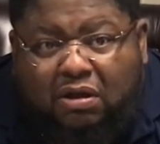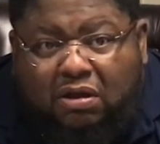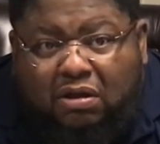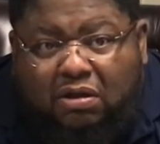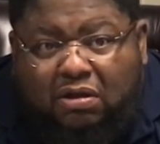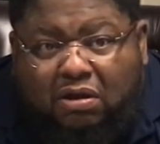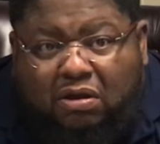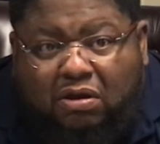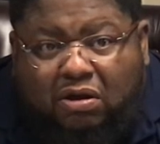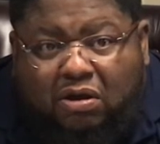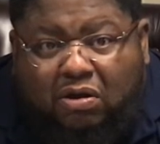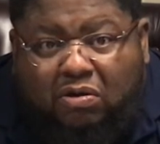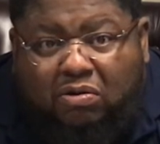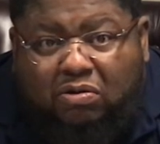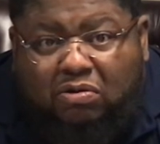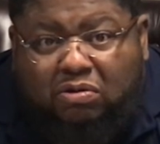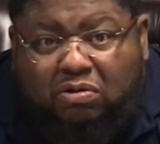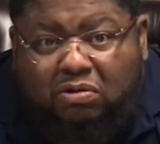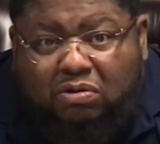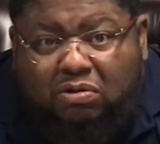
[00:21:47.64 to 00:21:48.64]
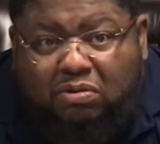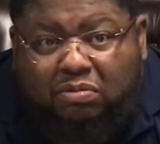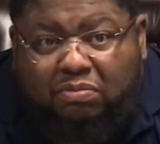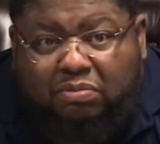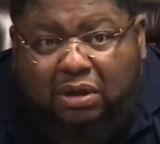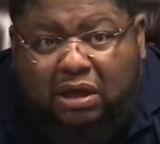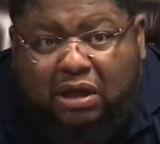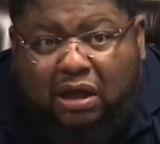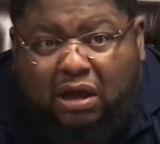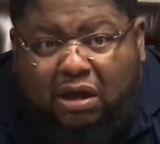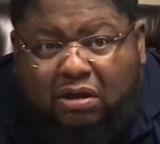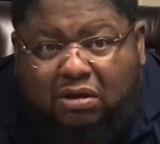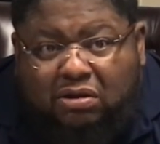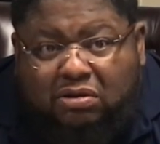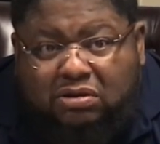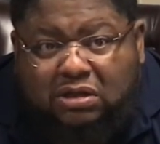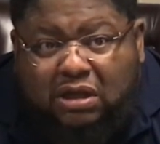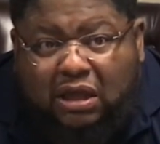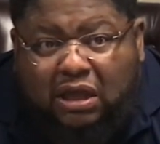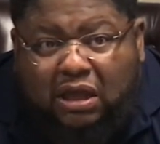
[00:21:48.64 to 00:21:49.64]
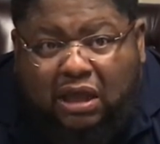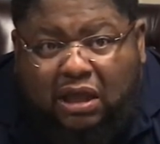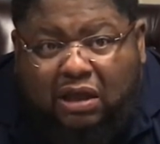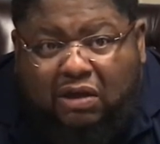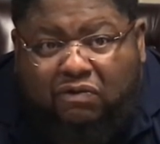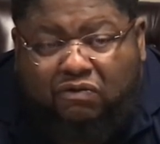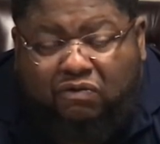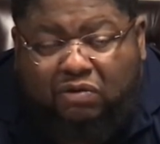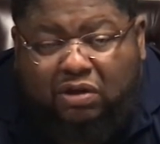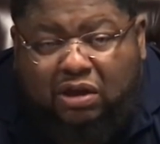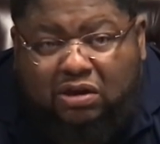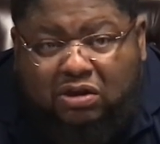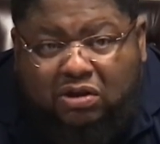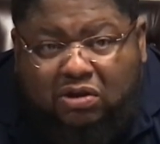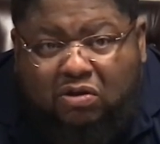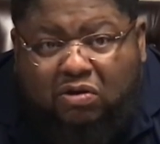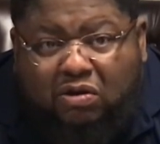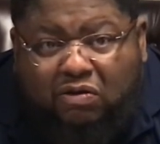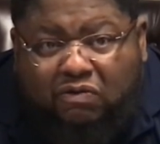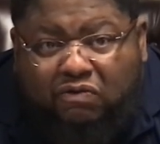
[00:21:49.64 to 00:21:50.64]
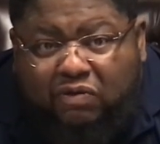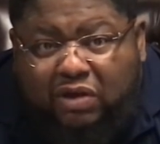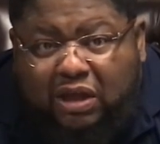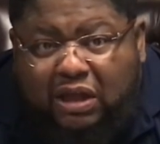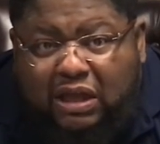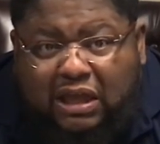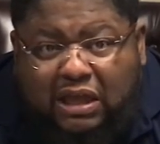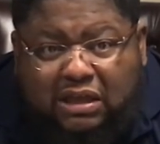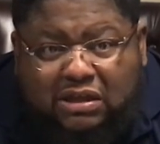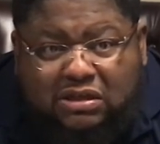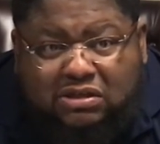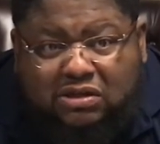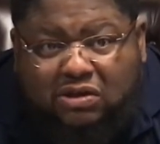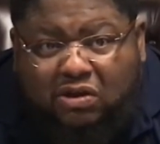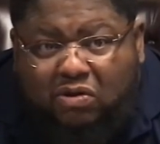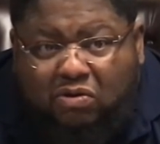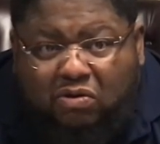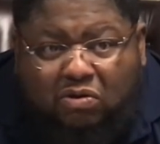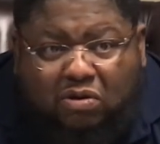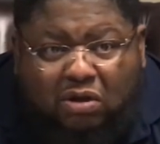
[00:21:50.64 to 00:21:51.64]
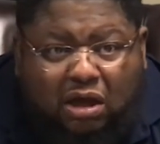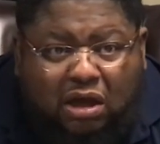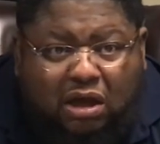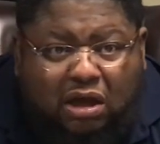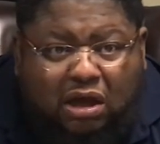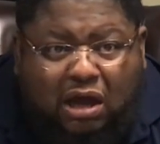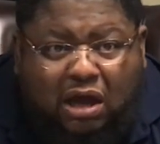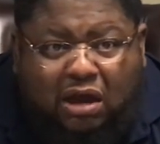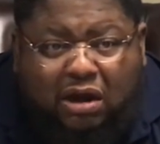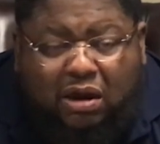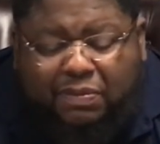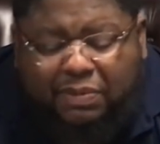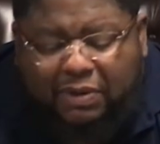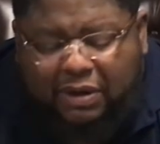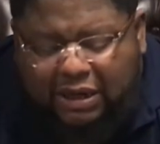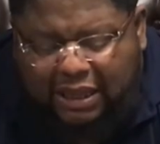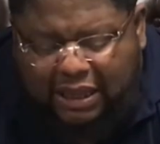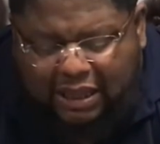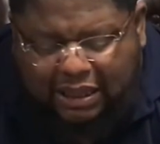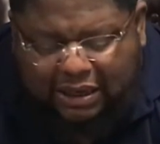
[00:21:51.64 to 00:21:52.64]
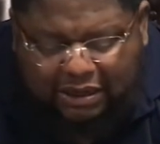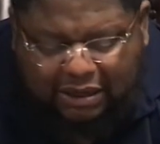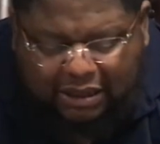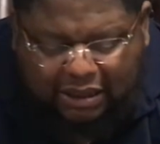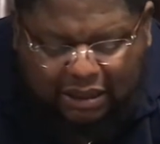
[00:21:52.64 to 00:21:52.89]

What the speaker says: you know, because if we do, if we get so caught up in that